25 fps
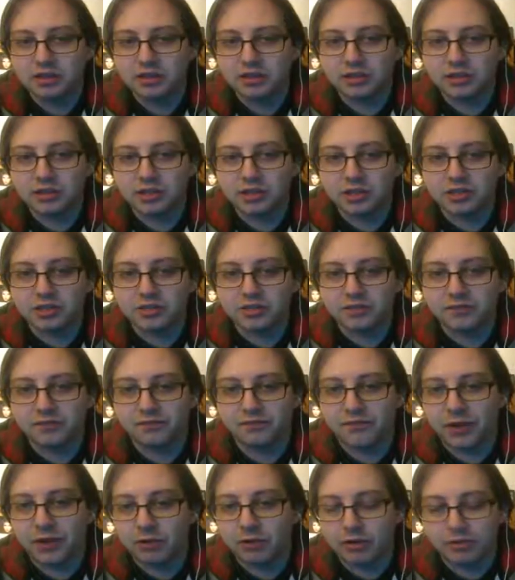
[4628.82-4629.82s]
leading to the
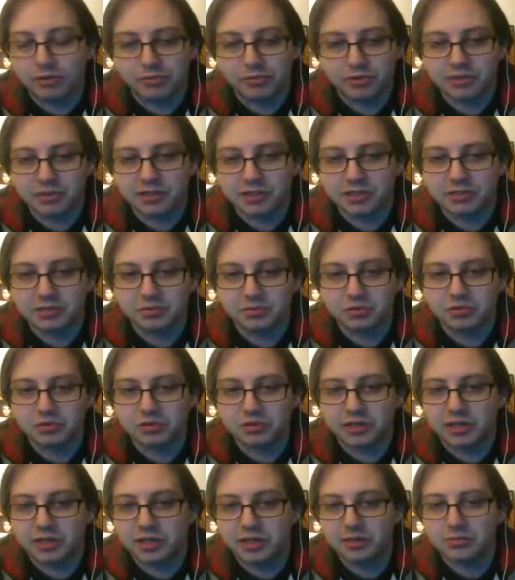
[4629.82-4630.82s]
very predictable
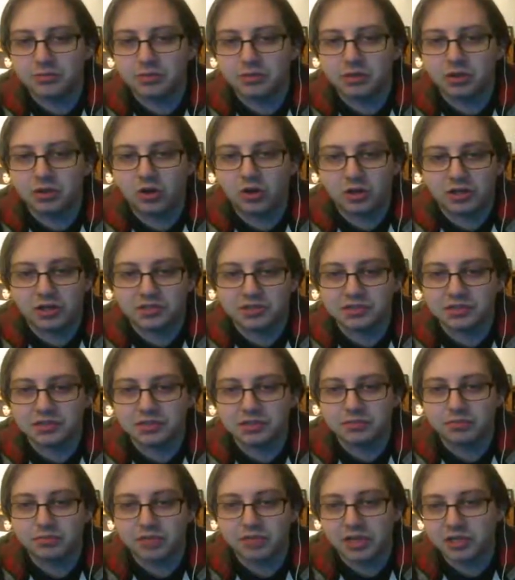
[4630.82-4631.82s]
Kim
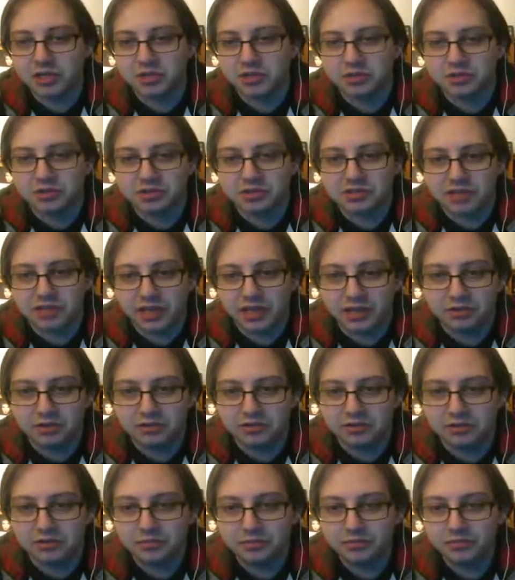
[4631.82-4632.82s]
costing Blanchard the
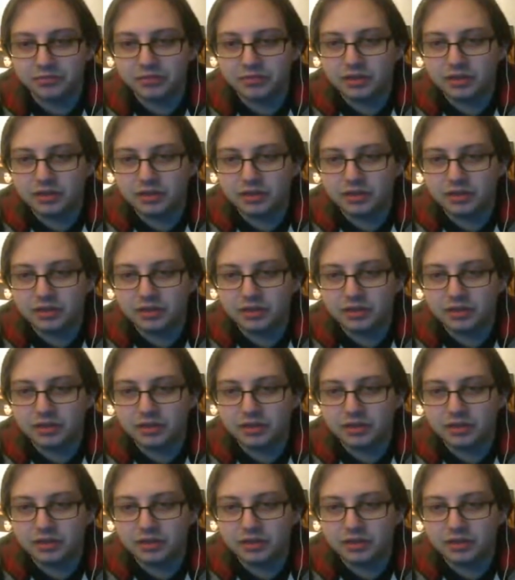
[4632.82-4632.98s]
title.